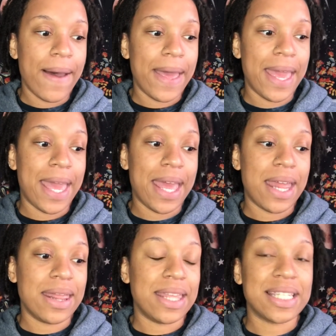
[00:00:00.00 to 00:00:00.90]

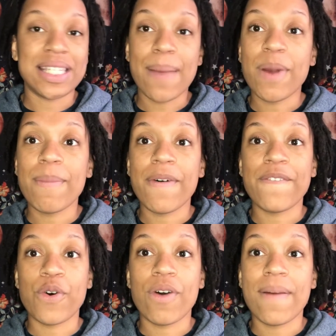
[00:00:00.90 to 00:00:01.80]
in the summer
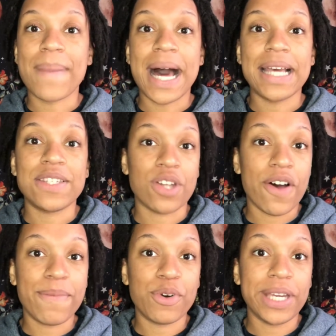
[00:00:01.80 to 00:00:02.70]
before my
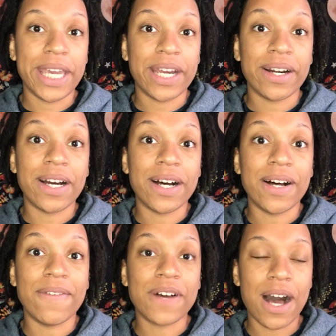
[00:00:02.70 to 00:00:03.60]
sophomore year
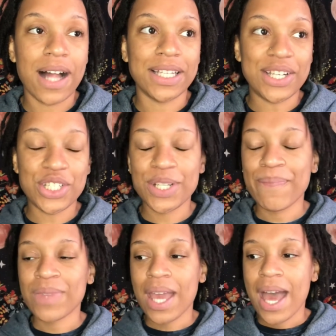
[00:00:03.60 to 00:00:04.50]
of college.
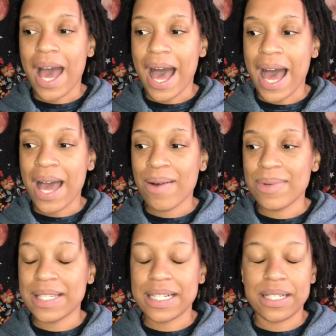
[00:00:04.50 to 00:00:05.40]
I
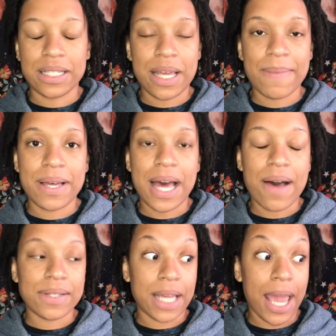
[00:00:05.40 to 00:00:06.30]
was in a dilemma.
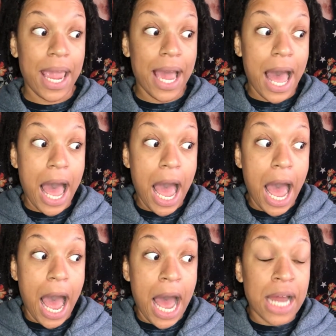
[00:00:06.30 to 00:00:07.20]
I was like,
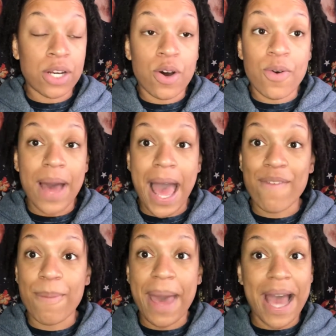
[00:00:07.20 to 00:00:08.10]
I don't
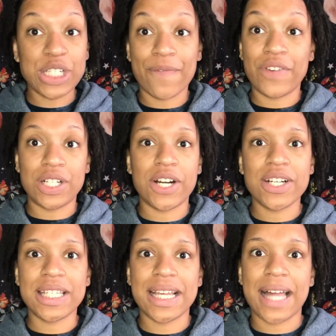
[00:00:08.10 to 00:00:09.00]
have a passion for
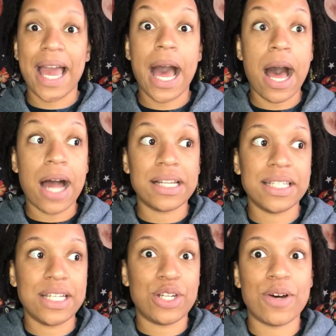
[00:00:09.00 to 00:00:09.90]
nursing. Like, I
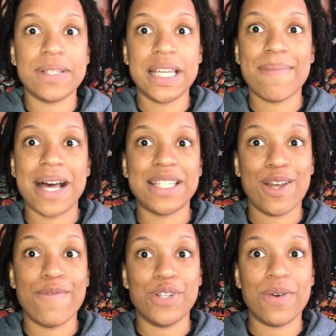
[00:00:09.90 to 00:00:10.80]
honestly don't see
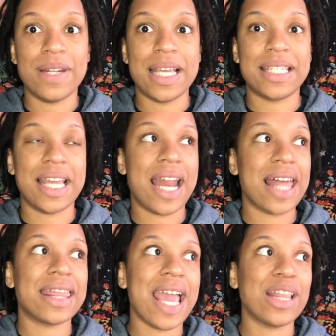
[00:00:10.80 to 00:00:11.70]
myself doing this. And
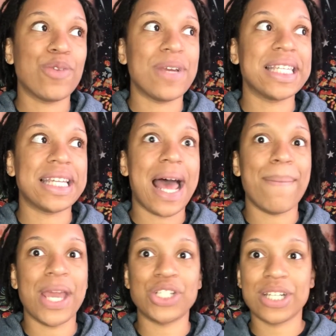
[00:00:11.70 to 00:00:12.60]
I think the reason I
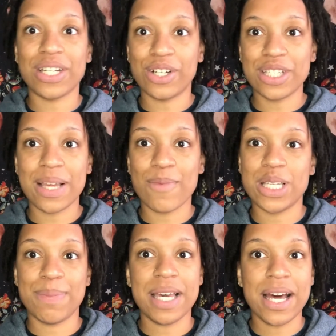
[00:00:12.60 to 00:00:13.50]
majored in nursing
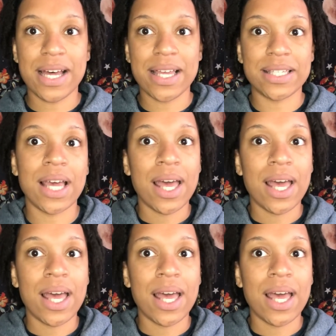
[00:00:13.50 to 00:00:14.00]
was because